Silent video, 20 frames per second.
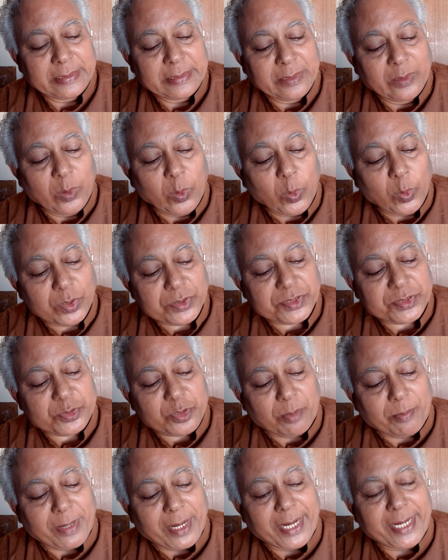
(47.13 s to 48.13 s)
whose
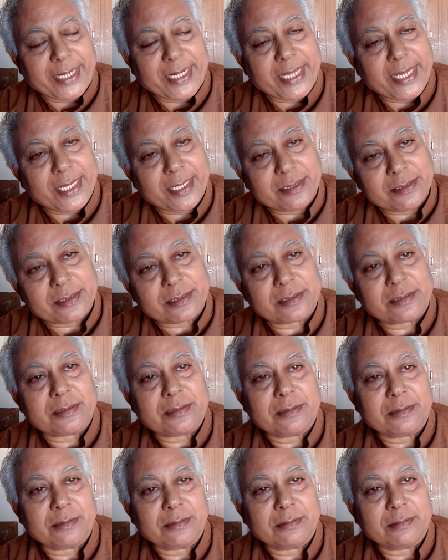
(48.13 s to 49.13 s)
domain is
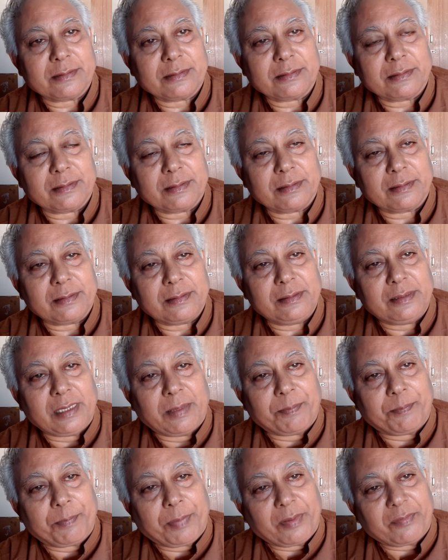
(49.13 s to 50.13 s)
the
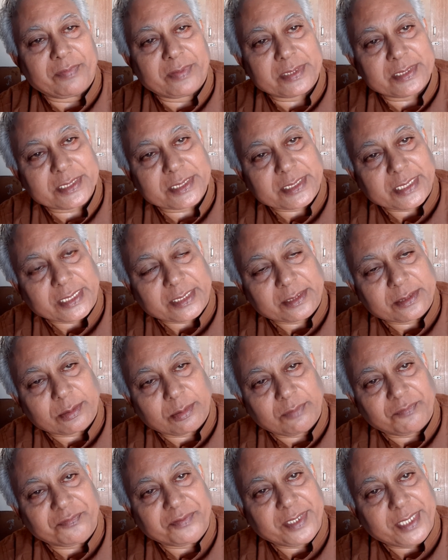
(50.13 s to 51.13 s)
power set
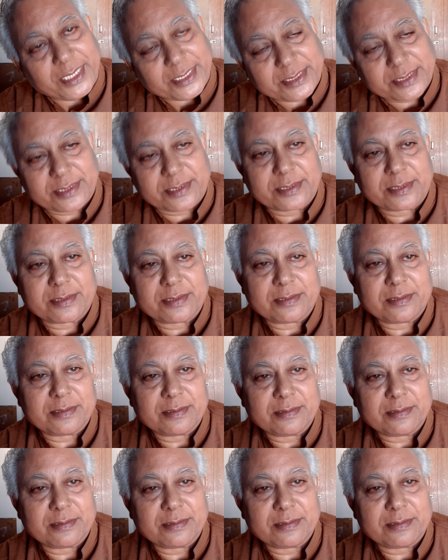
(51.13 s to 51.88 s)
of S.